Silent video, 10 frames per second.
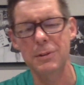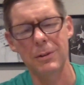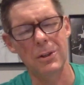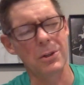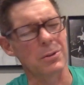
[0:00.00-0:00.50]

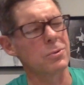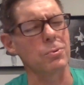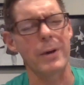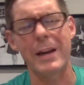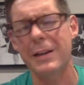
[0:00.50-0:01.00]
Your
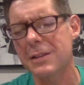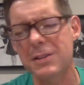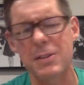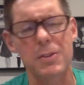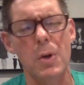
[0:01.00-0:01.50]

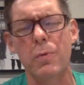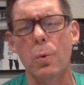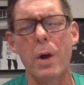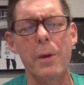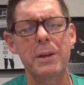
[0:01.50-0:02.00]
greatness is
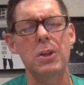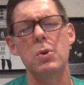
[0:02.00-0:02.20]
overwhelming.